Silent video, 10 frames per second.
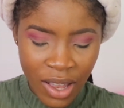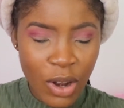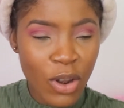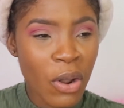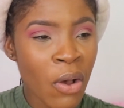
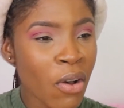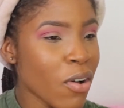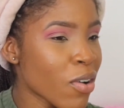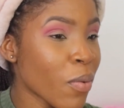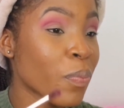
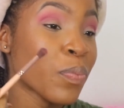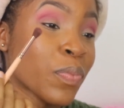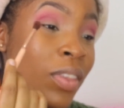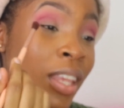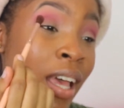No.
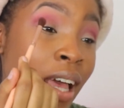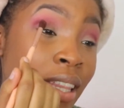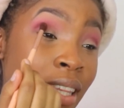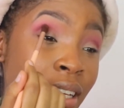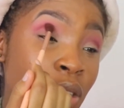
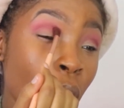This